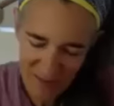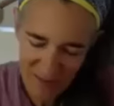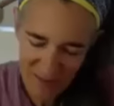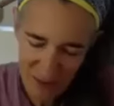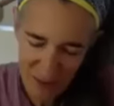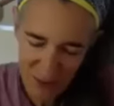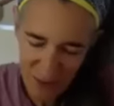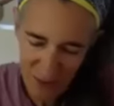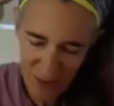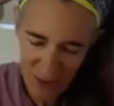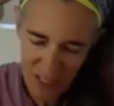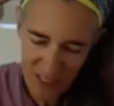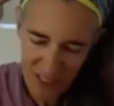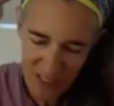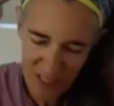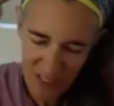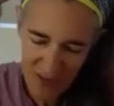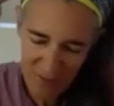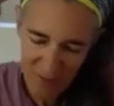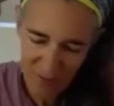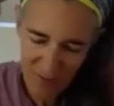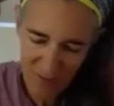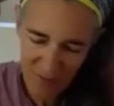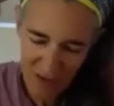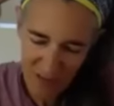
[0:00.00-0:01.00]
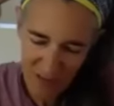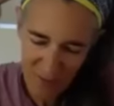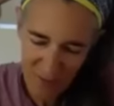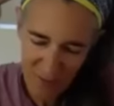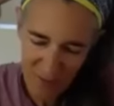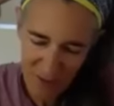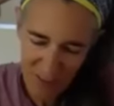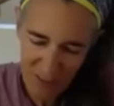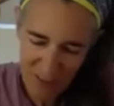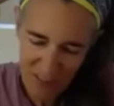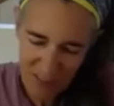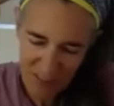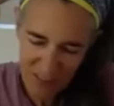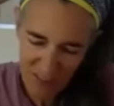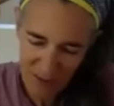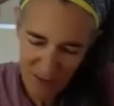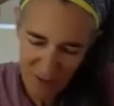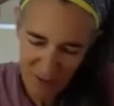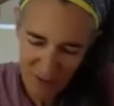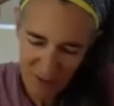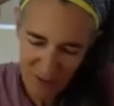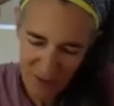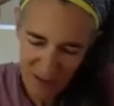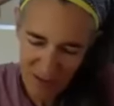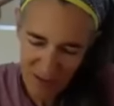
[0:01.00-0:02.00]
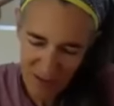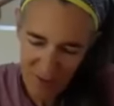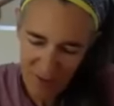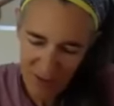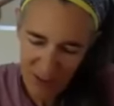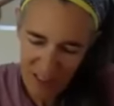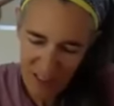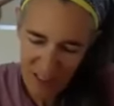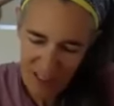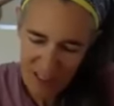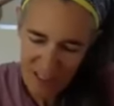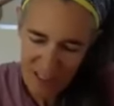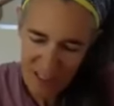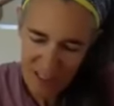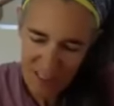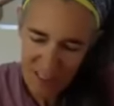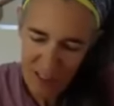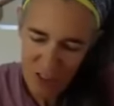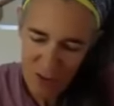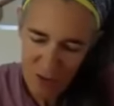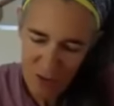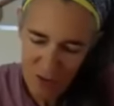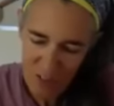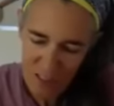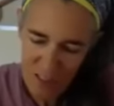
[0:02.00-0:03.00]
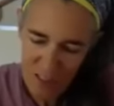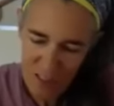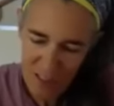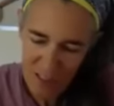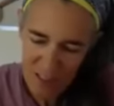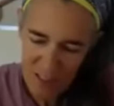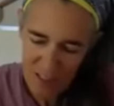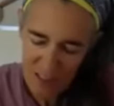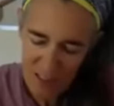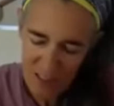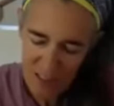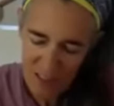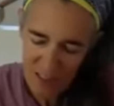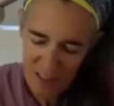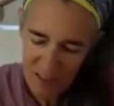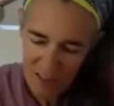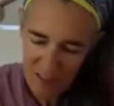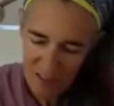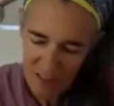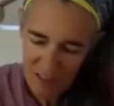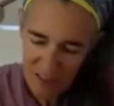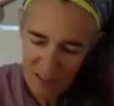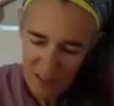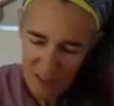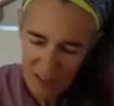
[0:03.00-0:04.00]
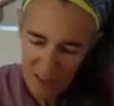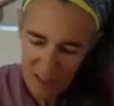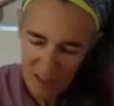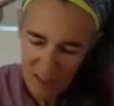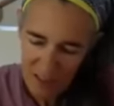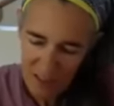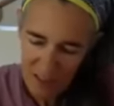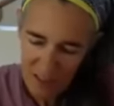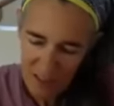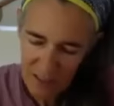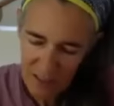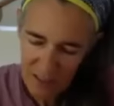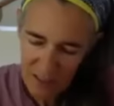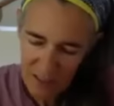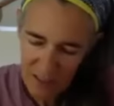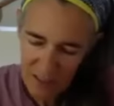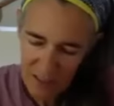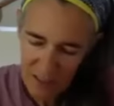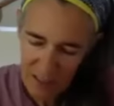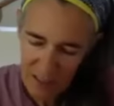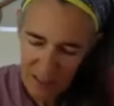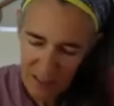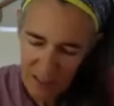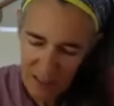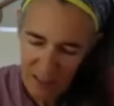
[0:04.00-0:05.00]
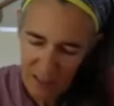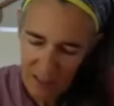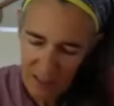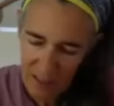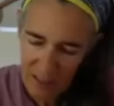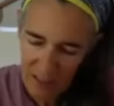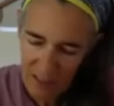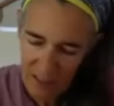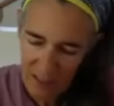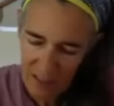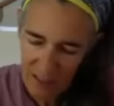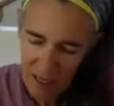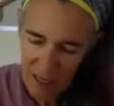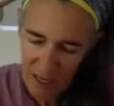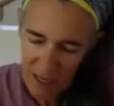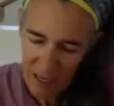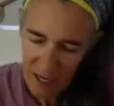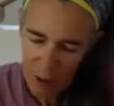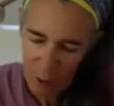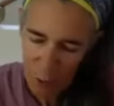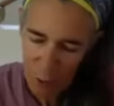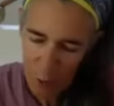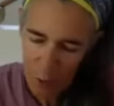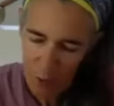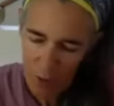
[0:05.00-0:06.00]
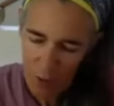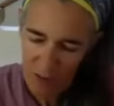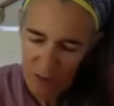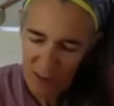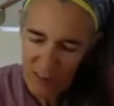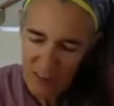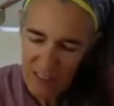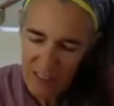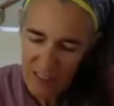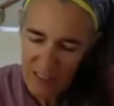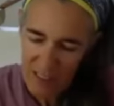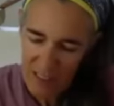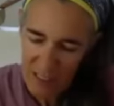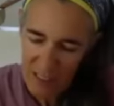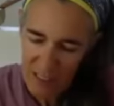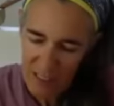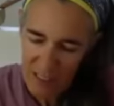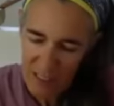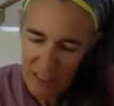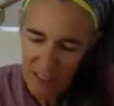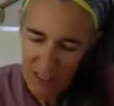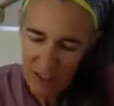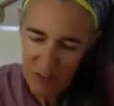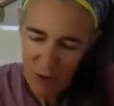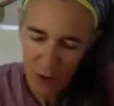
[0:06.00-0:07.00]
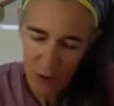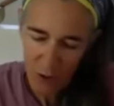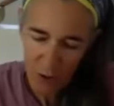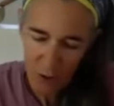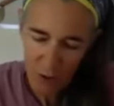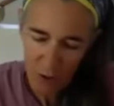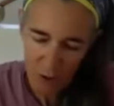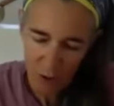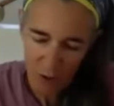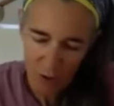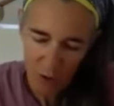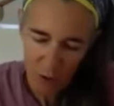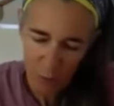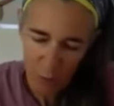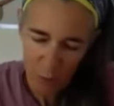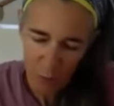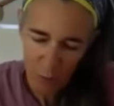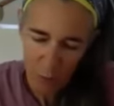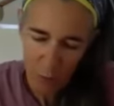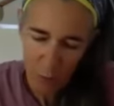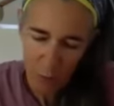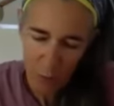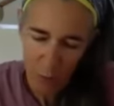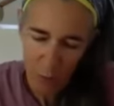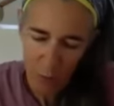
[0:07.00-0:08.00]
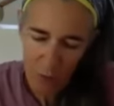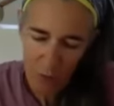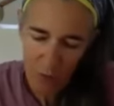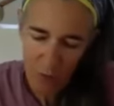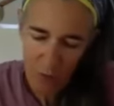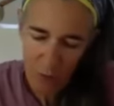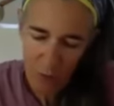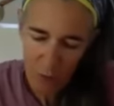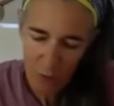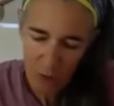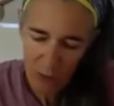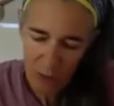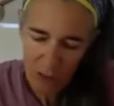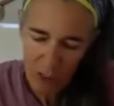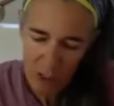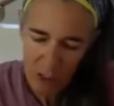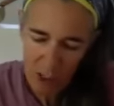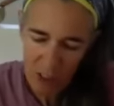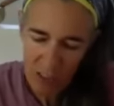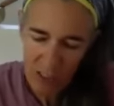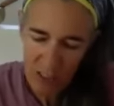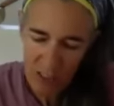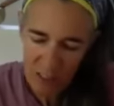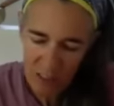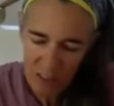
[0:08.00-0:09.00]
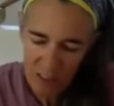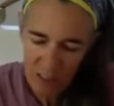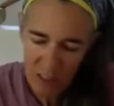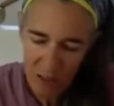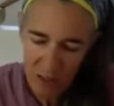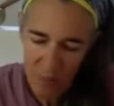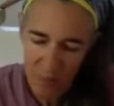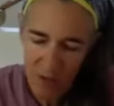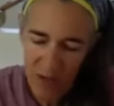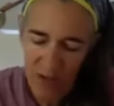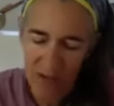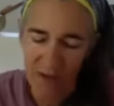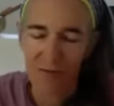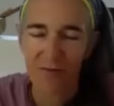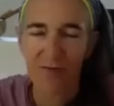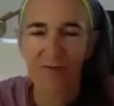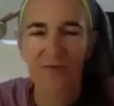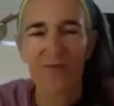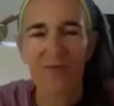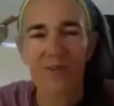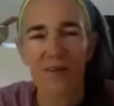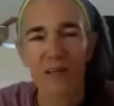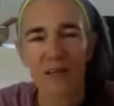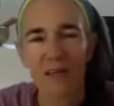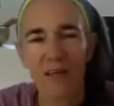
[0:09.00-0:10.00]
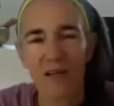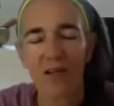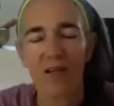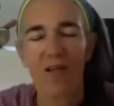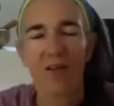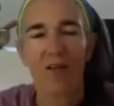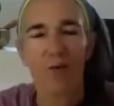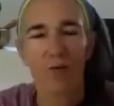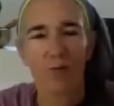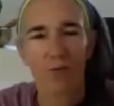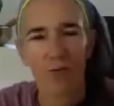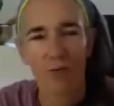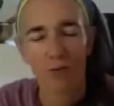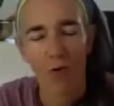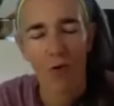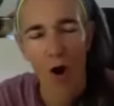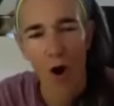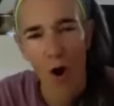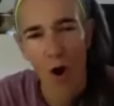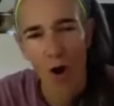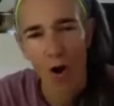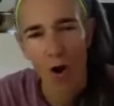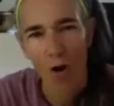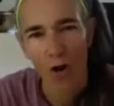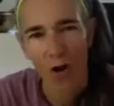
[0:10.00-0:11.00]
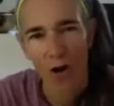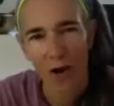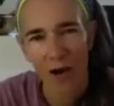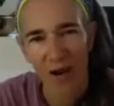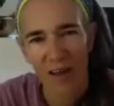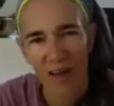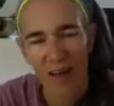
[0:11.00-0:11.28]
where you write, I find myself ever less interested in the outwardly seen and heard. When pulled too much into them, I feel wrong.